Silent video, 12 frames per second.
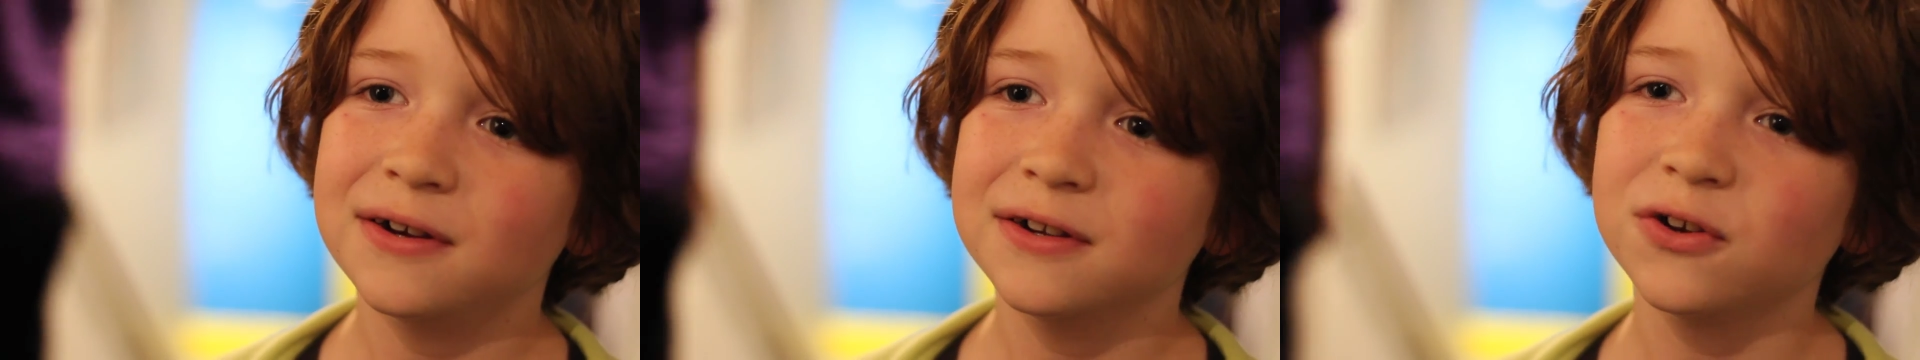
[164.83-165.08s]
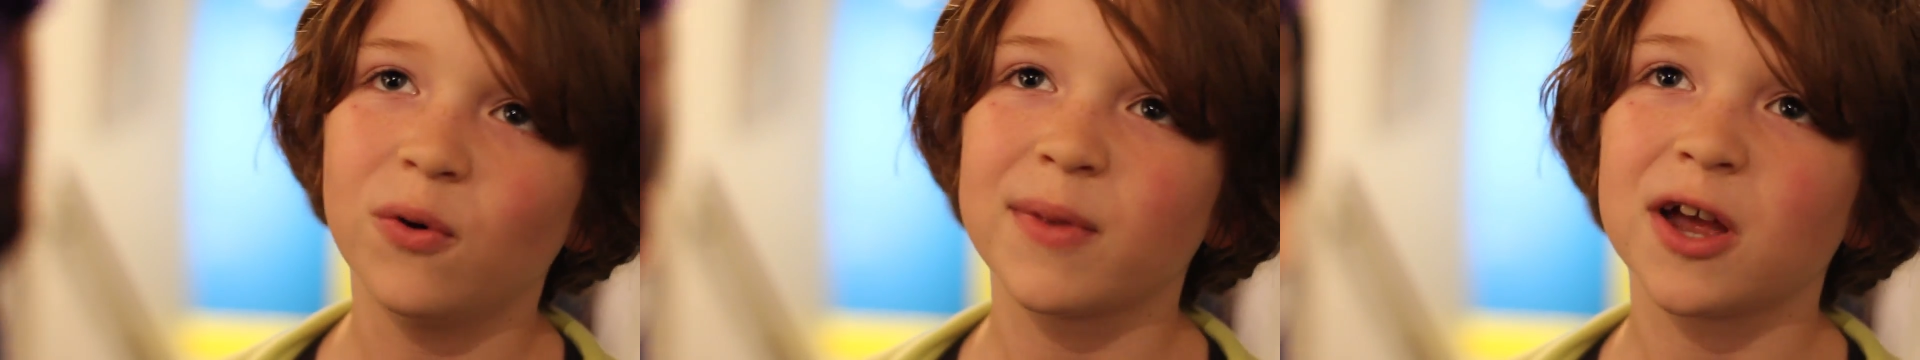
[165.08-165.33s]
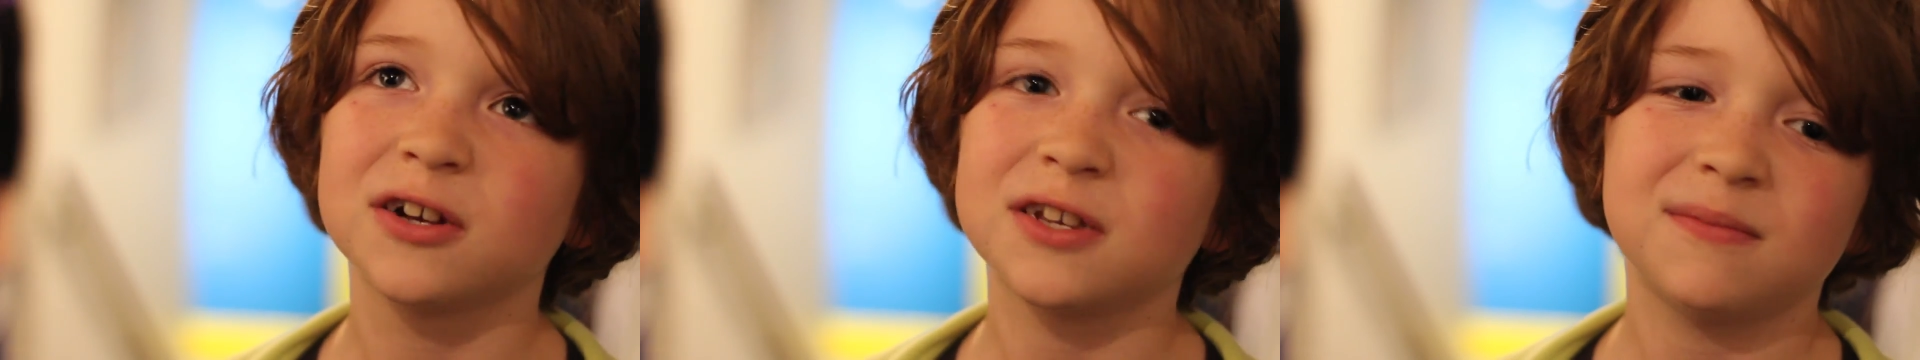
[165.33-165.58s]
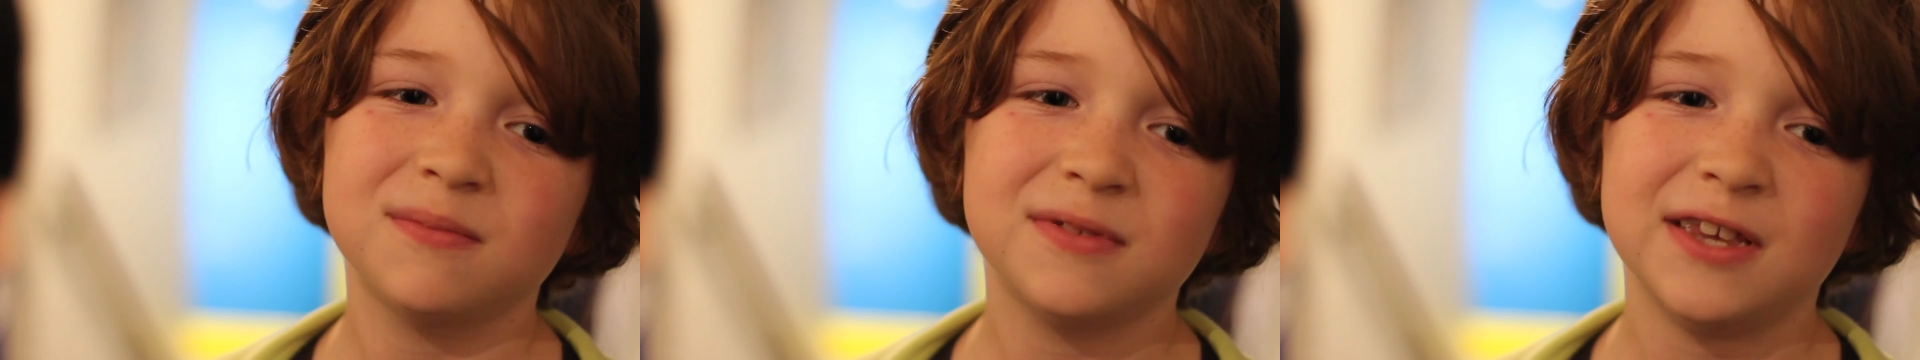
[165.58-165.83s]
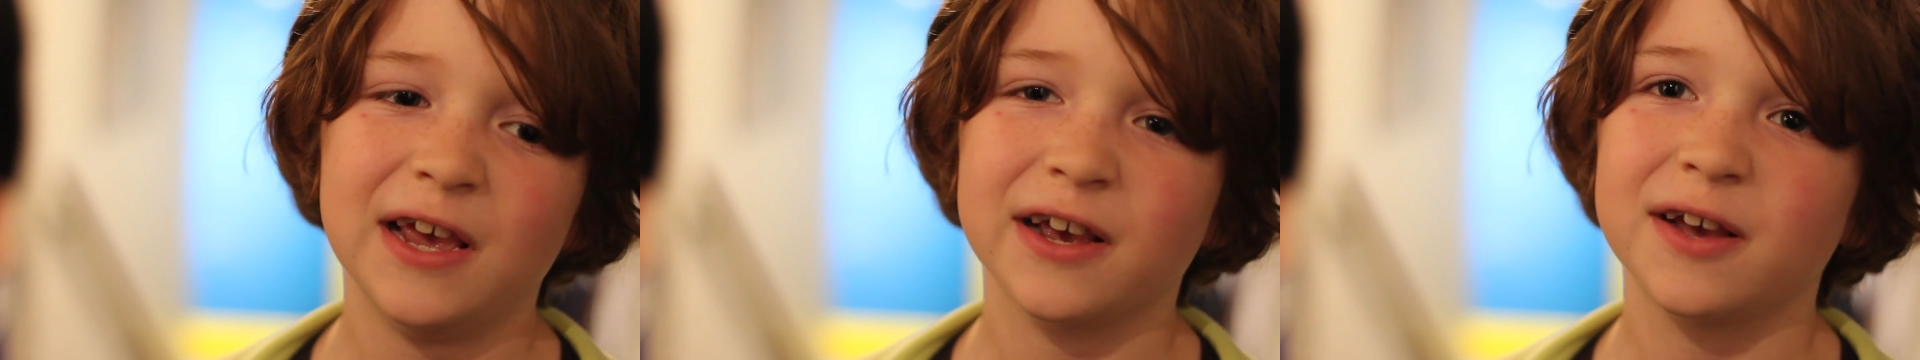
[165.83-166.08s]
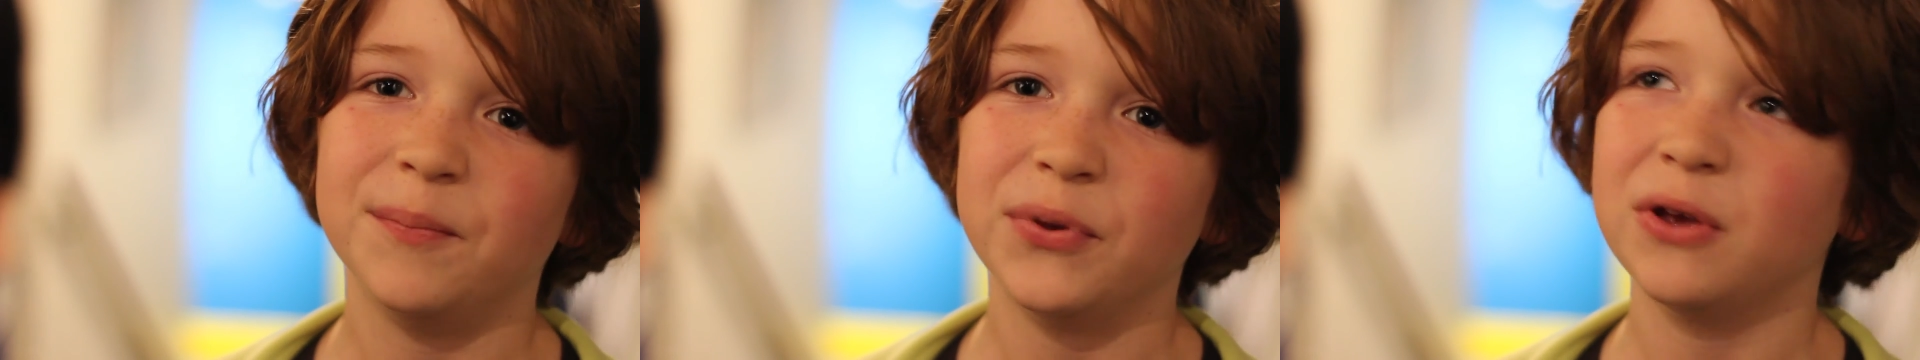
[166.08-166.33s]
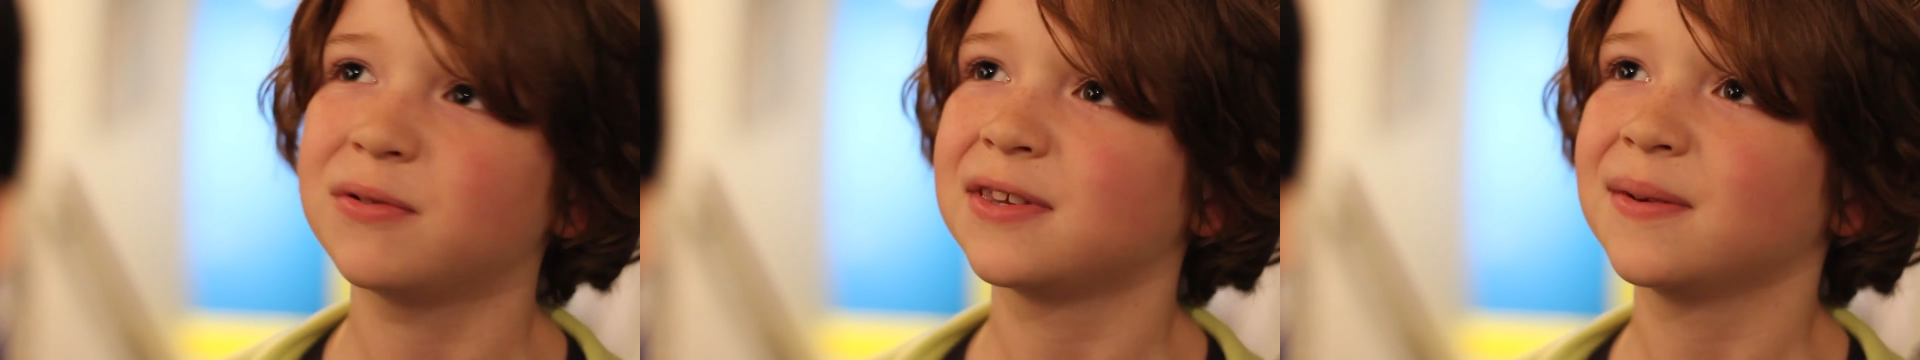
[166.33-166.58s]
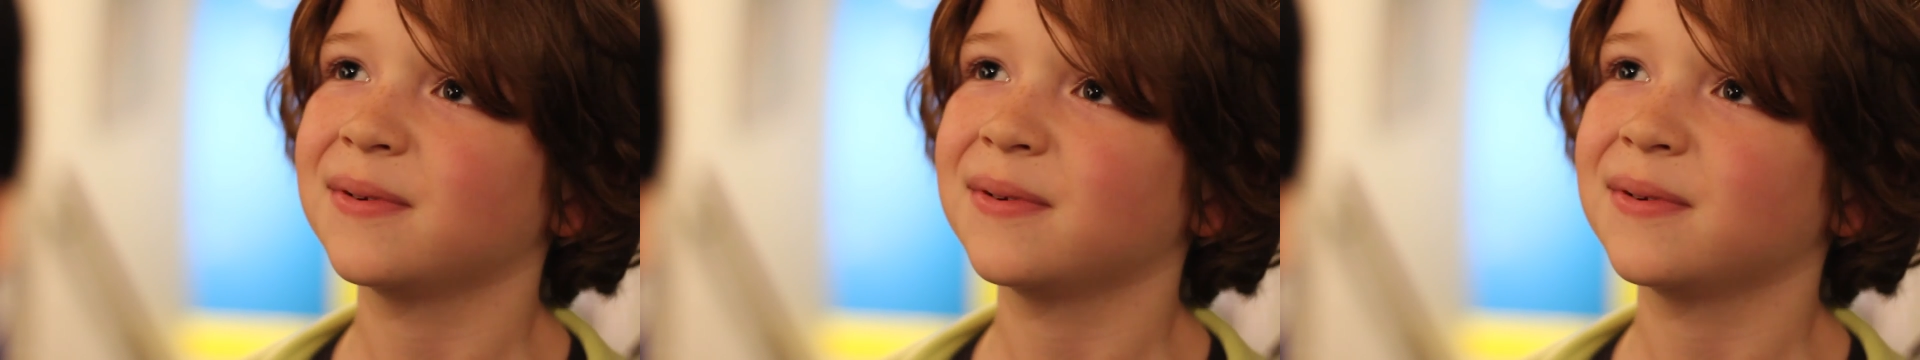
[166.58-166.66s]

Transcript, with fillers: Normally I just sit at a computer,